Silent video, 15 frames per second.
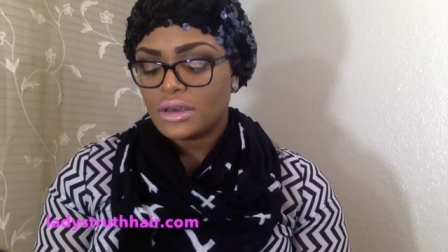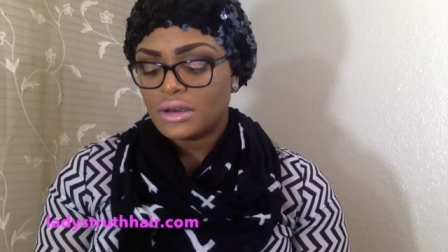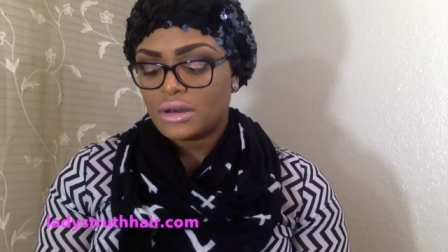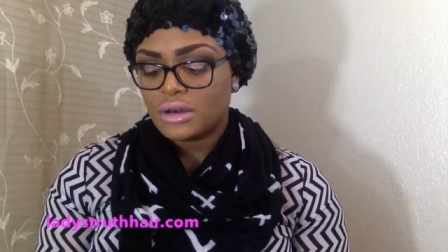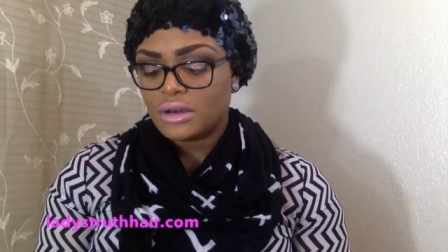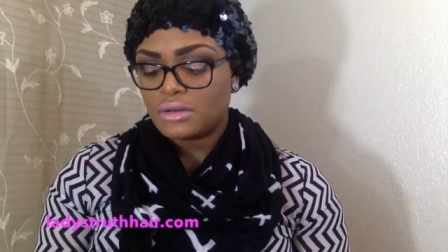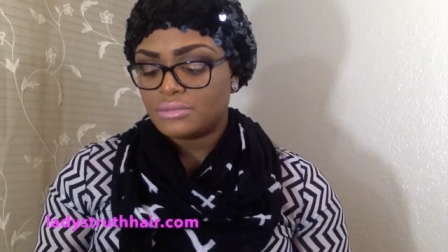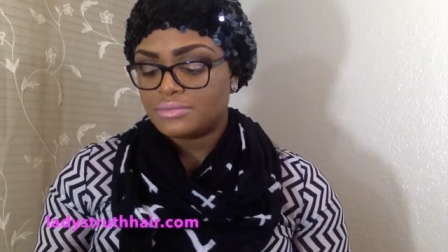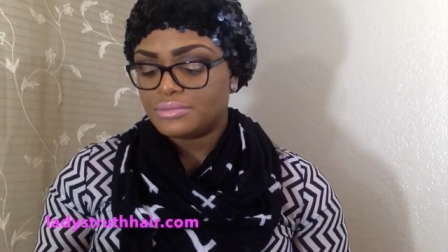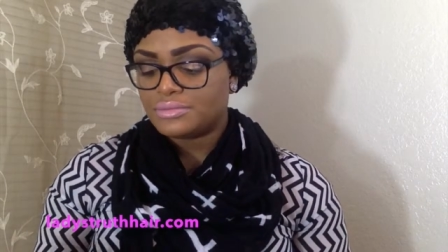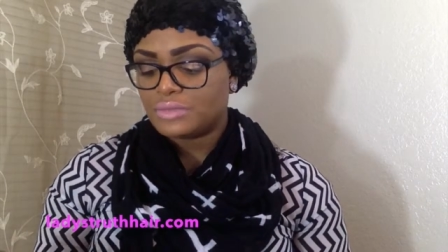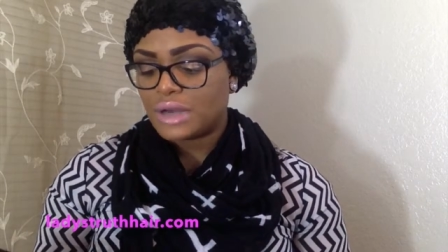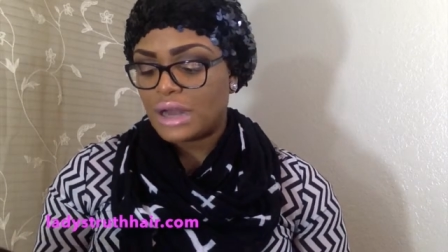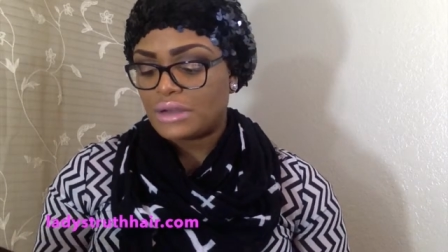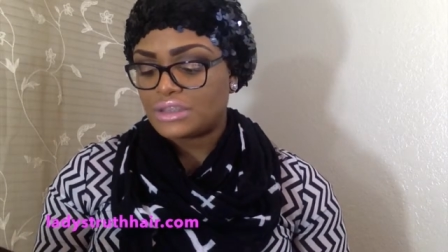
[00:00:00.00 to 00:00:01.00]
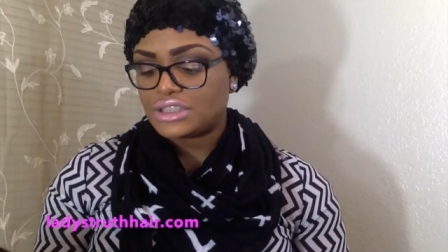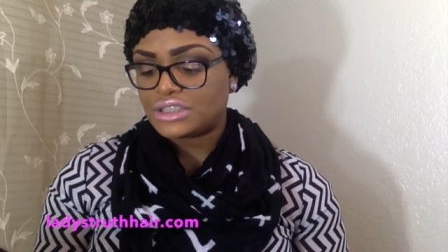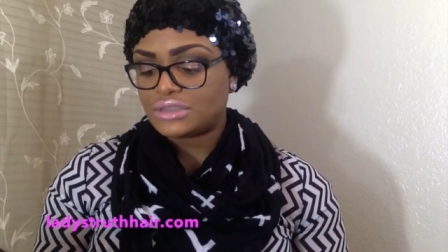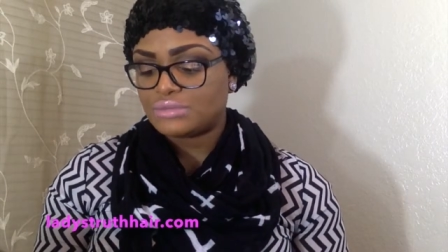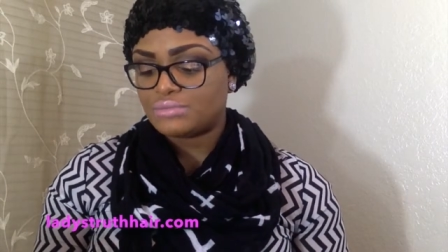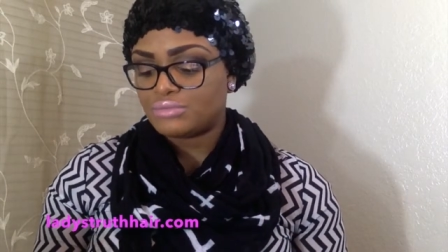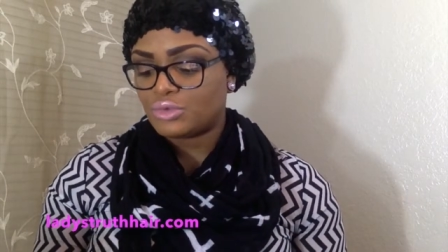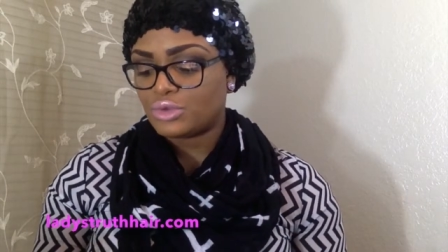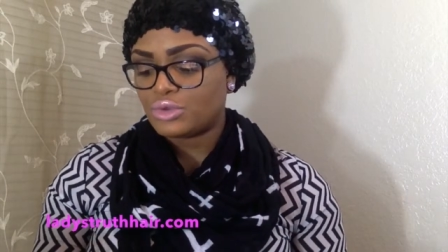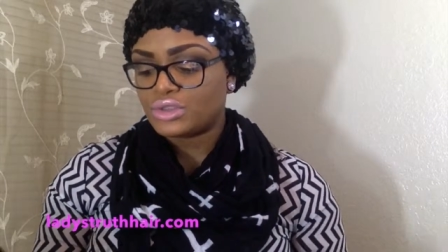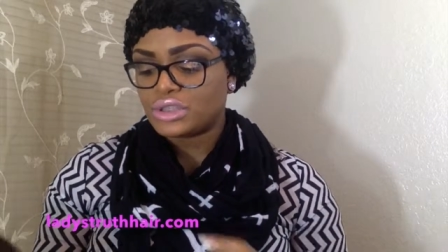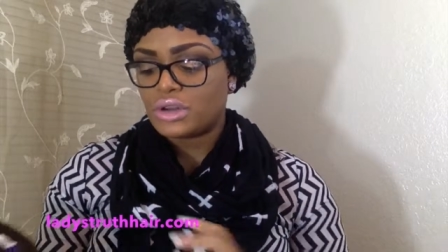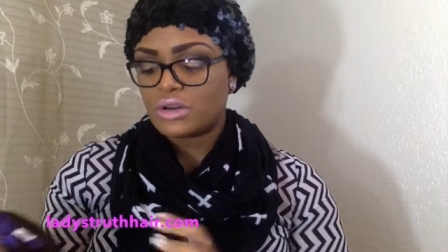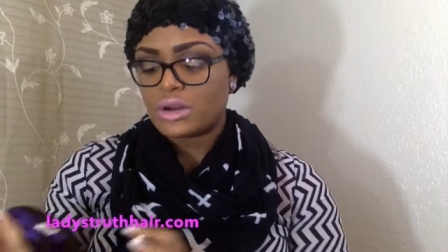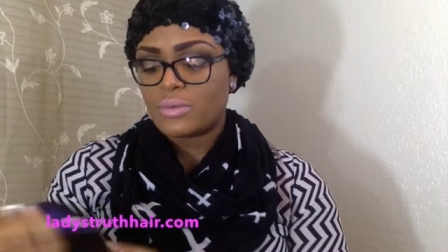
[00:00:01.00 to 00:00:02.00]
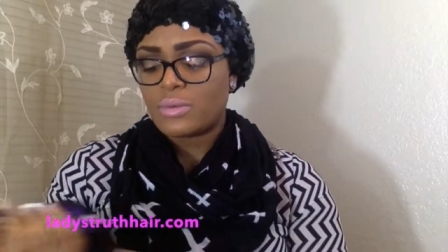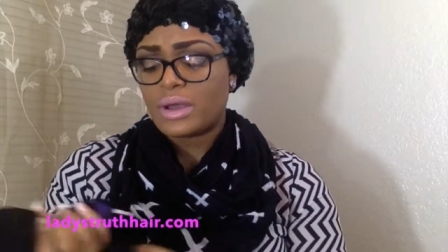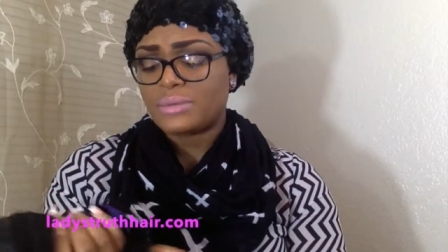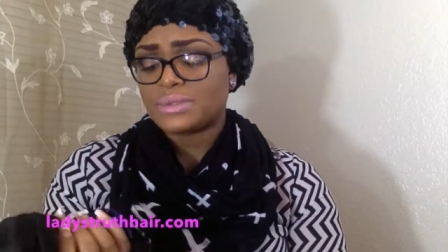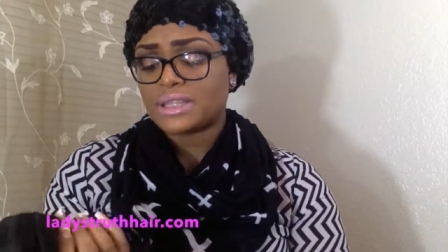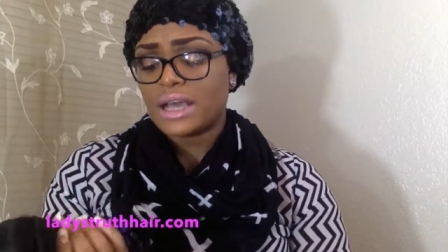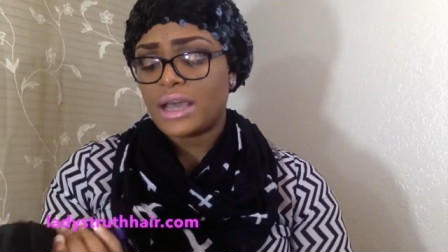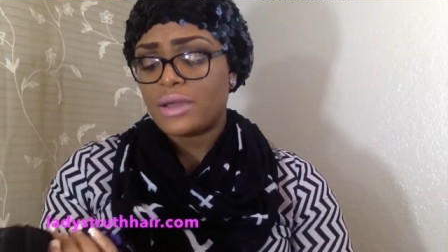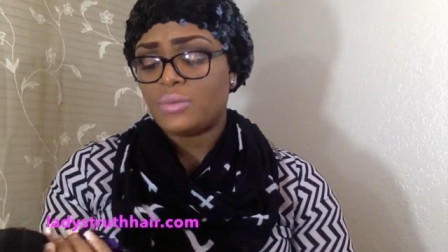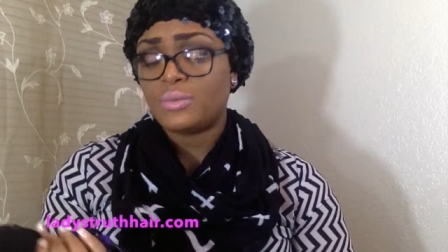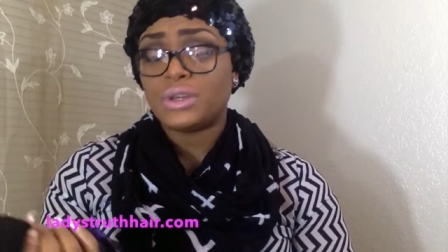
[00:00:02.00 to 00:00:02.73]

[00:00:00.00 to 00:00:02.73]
Um, when I was just cruising on their website,